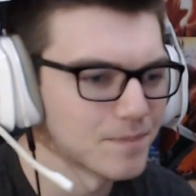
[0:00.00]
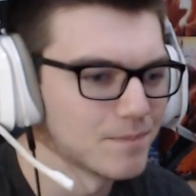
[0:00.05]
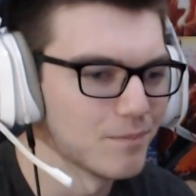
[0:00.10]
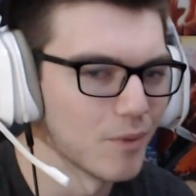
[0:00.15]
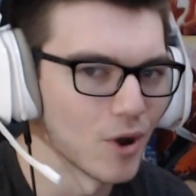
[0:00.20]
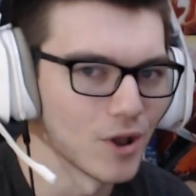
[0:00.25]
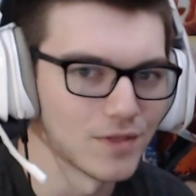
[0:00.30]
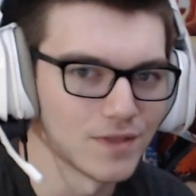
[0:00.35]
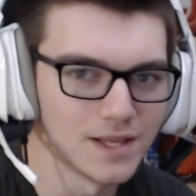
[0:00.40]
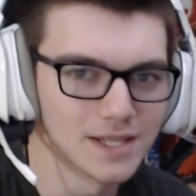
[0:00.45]

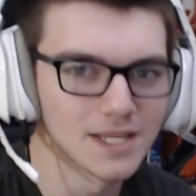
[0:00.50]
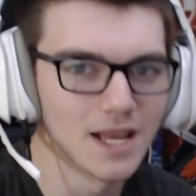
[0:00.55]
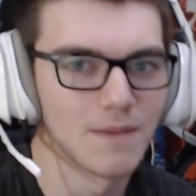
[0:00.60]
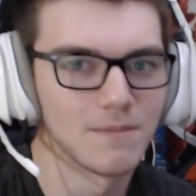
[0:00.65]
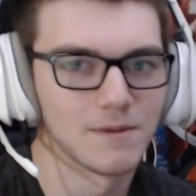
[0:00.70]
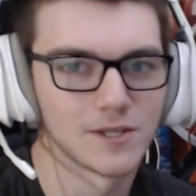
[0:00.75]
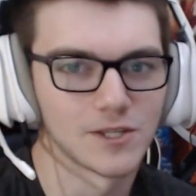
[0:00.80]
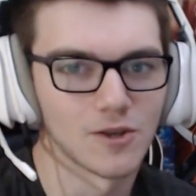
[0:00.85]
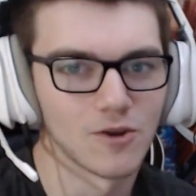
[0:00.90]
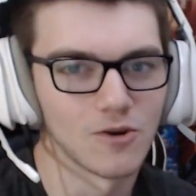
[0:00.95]
But this
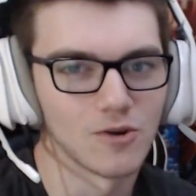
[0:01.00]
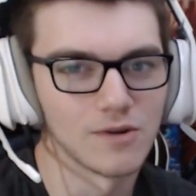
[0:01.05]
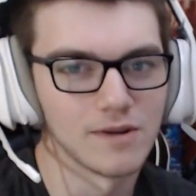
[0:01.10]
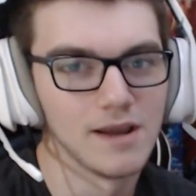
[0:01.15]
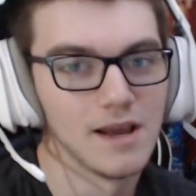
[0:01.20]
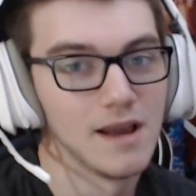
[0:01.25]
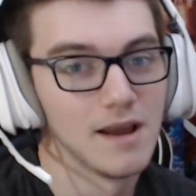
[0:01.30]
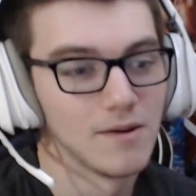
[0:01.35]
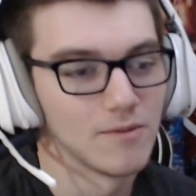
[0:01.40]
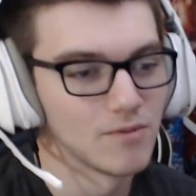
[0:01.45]
episode,
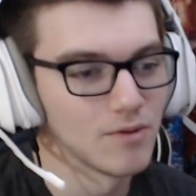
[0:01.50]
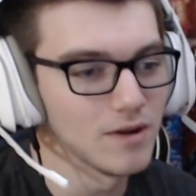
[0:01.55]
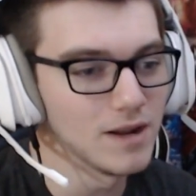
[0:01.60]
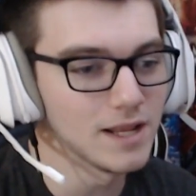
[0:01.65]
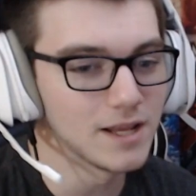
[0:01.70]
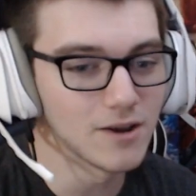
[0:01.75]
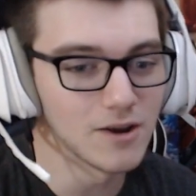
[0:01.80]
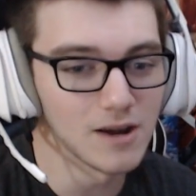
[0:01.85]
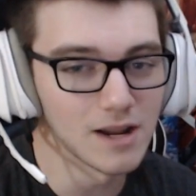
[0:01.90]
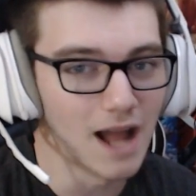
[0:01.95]
pretty
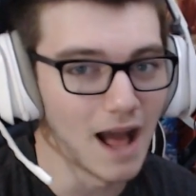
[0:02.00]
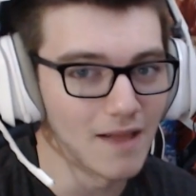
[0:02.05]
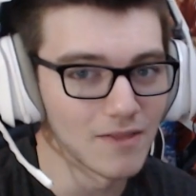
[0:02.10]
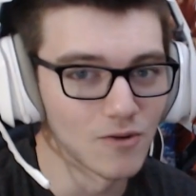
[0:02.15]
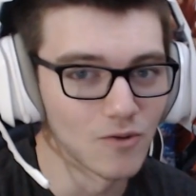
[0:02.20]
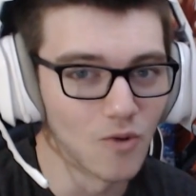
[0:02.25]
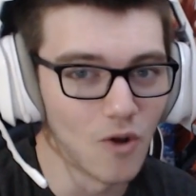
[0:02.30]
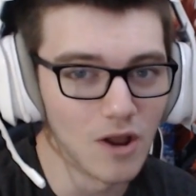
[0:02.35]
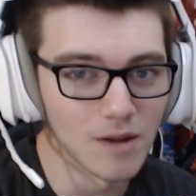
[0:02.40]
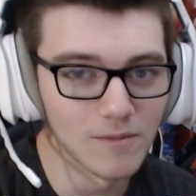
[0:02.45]
good. On
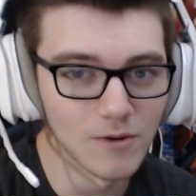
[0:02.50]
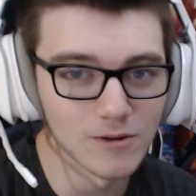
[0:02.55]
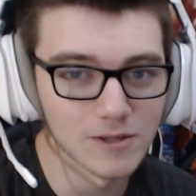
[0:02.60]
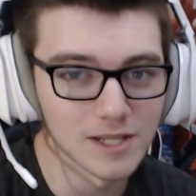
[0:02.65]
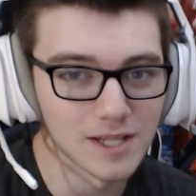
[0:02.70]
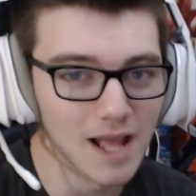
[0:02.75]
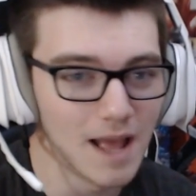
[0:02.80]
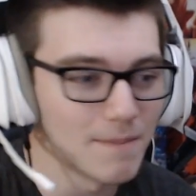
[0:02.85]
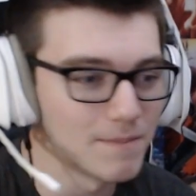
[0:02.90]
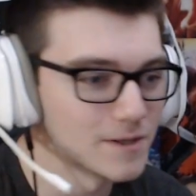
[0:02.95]
the run most
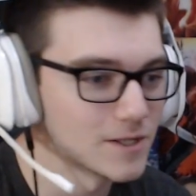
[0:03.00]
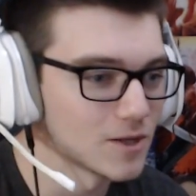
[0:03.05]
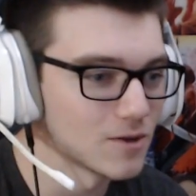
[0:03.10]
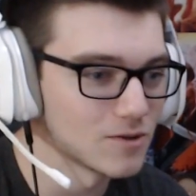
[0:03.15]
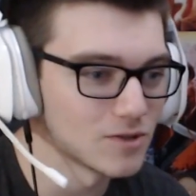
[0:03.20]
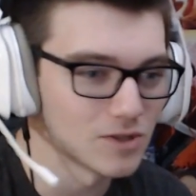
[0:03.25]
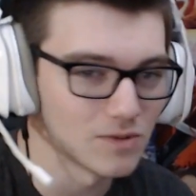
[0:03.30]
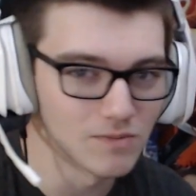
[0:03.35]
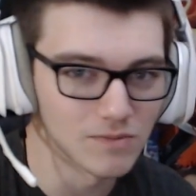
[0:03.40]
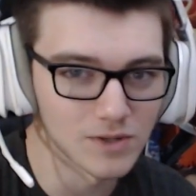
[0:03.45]
of the
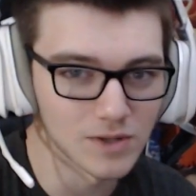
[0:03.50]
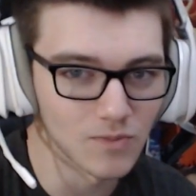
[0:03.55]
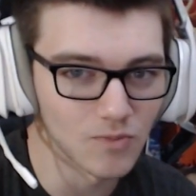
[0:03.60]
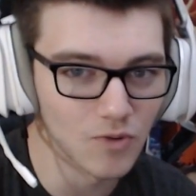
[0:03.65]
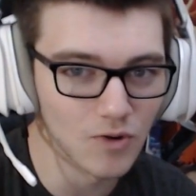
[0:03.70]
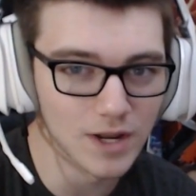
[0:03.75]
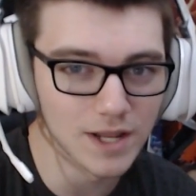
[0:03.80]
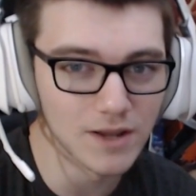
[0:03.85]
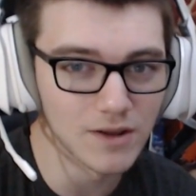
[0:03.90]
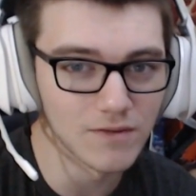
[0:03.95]
episode. Some
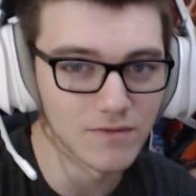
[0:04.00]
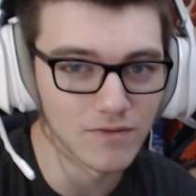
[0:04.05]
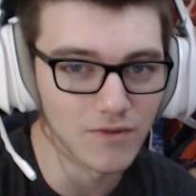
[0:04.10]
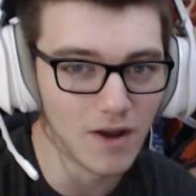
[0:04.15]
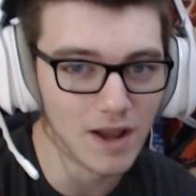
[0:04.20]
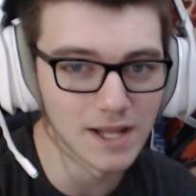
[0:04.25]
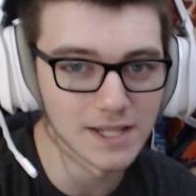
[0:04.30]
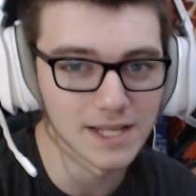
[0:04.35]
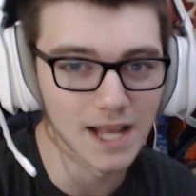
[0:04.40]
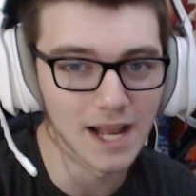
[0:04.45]
pretty good
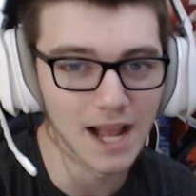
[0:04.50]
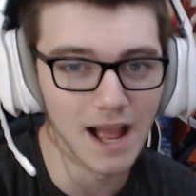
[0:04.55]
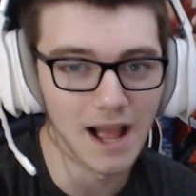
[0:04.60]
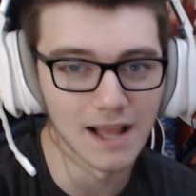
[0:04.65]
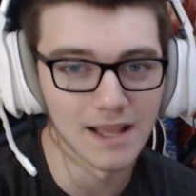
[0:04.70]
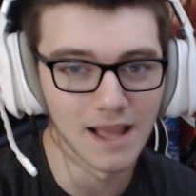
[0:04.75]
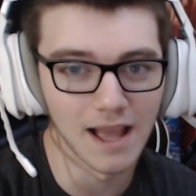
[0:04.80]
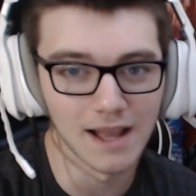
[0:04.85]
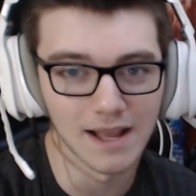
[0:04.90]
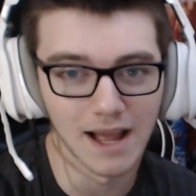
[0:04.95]
fights,
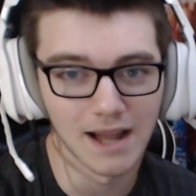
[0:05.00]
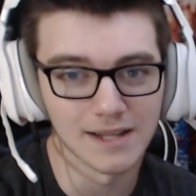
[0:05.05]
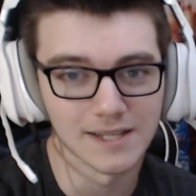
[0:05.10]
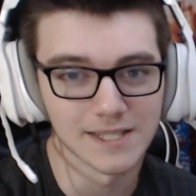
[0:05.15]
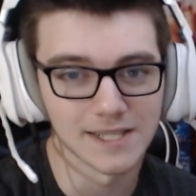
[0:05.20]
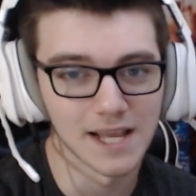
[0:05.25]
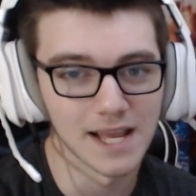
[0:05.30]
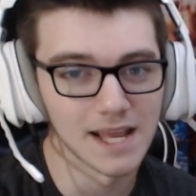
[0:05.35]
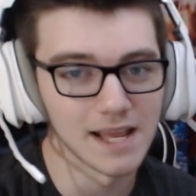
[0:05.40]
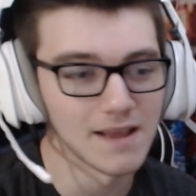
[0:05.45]
I got to
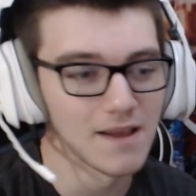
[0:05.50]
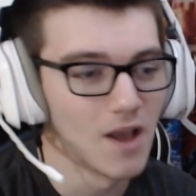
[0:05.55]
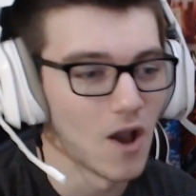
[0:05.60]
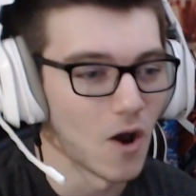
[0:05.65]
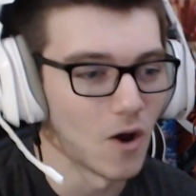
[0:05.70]
say.